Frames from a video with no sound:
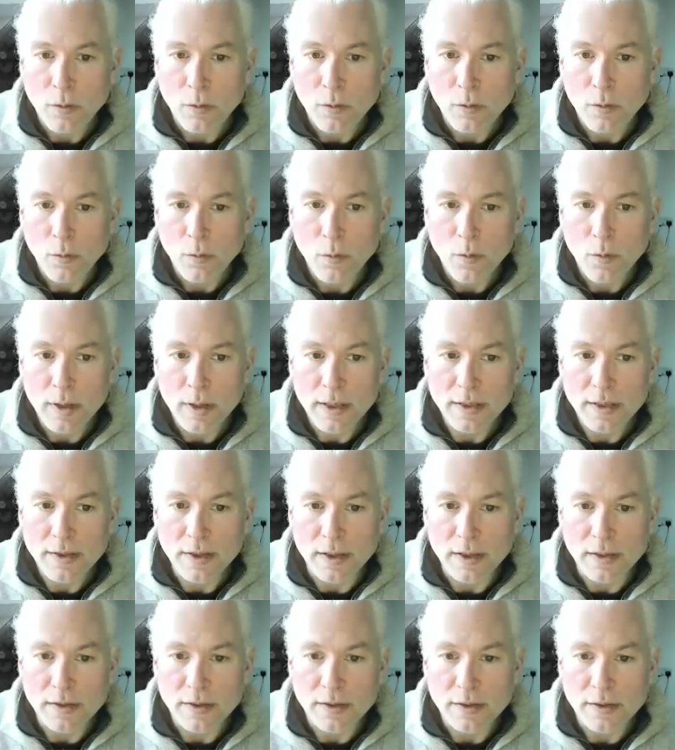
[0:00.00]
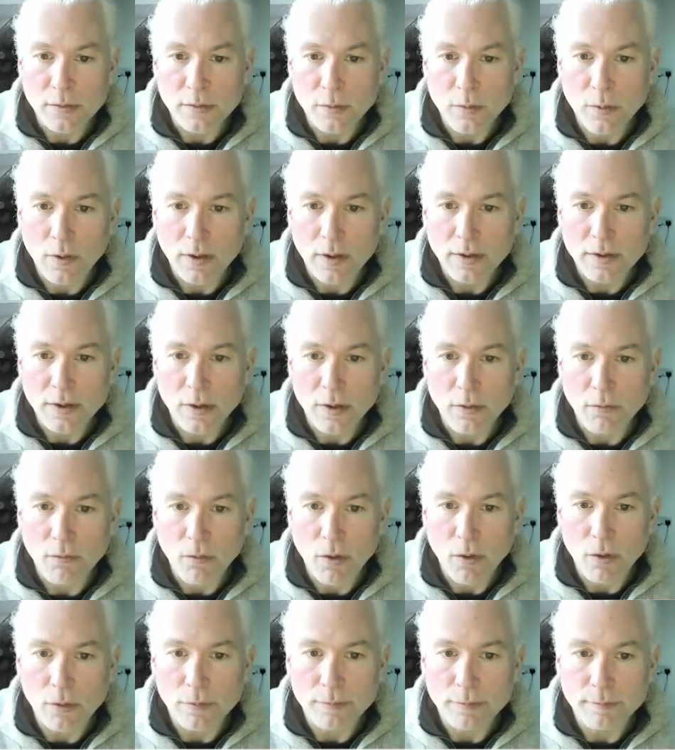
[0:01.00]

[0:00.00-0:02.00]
What is it? What has gone wrong?